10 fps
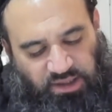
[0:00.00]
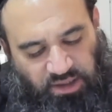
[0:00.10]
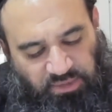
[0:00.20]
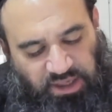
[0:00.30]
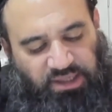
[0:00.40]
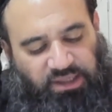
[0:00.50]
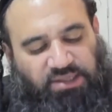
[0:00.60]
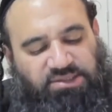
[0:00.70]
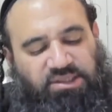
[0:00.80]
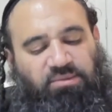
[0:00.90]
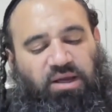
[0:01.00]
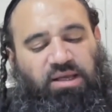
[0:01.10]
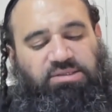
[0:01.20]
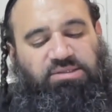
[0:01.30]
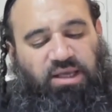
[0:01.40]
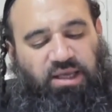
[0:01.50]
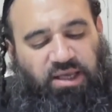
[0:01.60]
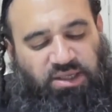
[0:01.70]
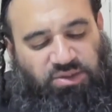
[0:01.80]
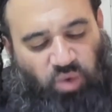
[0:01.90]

The meaning is, the Gemara says,